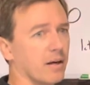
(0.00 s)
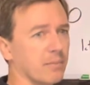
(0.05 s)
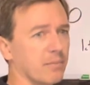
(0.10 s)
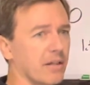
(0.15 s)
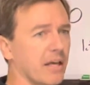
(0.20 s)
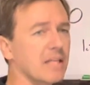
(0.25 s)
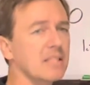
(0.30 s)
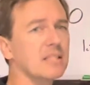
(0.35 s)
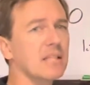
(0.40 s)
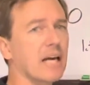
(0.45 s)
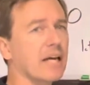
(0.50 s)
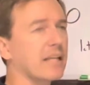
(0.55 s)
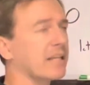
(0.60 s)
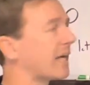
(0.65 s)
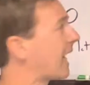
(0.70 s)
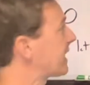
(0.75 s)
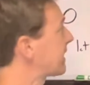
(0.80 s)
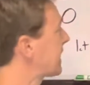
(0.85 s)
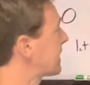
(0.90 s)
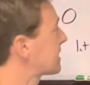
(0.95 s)
Things like
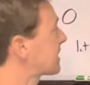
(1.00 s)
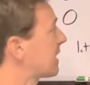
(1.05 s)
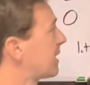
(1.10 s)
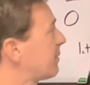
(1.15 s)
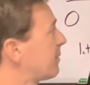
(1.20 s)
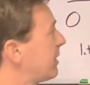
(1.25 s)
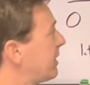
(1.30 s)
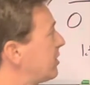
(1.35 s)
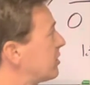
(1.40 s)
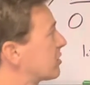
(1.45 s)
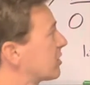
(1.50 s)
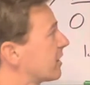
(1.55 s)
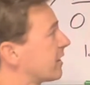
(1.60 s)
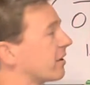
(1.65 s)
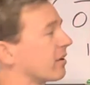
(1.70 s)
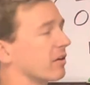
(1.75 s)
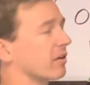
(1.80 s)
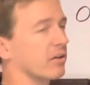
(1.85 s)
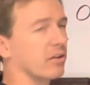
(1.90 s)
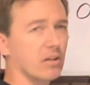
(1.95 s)
that. That's going to be usually
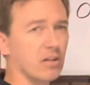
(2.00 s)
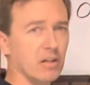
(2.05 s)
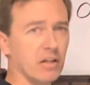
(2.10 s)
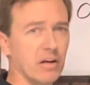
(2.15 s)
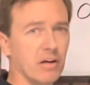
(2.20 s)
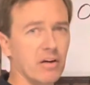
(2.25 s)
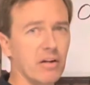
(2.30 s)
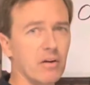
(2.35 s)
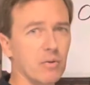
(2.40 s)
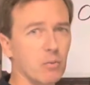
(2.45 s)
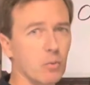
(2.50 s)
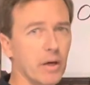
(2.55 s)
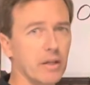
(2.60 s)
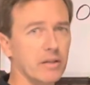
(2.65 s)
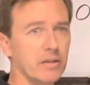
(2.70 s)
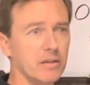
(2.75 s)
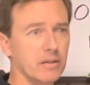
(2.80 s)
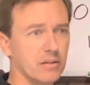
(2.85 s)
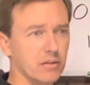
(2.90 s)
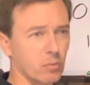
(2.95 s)
your clarity of what
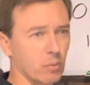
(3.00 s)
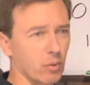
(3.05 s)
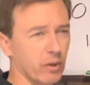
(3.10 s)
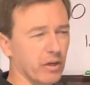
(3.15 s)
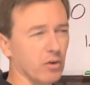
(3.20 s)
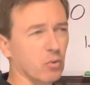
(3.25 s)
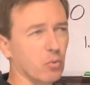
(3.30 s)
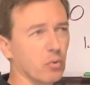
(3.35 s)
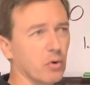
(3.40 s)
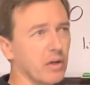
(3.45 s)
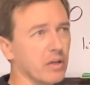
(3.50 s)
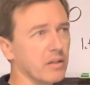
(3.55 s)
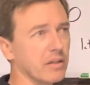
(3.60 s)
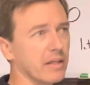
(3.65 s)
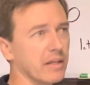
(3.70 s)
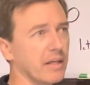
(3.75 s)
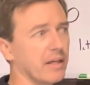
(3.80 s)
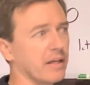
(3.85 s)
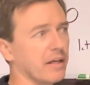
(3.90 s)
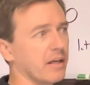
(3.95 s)
you're
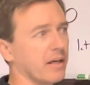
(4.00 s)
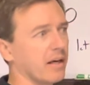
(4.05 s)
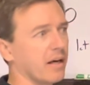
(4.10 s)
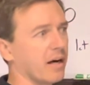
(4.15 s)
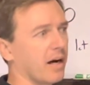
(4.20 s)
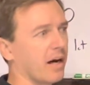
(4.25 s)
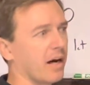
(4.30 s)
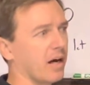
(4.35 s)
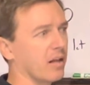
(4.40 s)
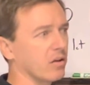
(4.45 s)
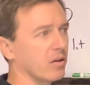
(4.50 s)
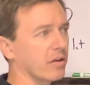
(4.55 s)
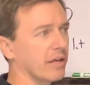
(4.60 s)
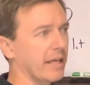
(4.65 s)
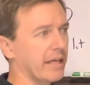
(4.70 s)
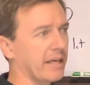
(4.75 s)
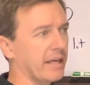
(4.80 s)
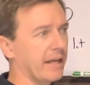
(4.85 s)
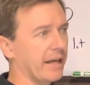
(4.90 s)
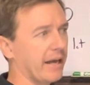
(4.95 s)
really
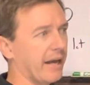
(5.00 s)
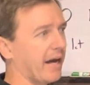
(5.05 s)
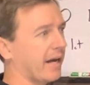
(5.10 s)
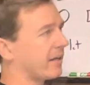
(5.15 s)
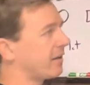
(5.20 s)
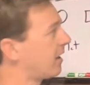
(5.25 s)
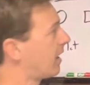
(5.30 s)
looking at.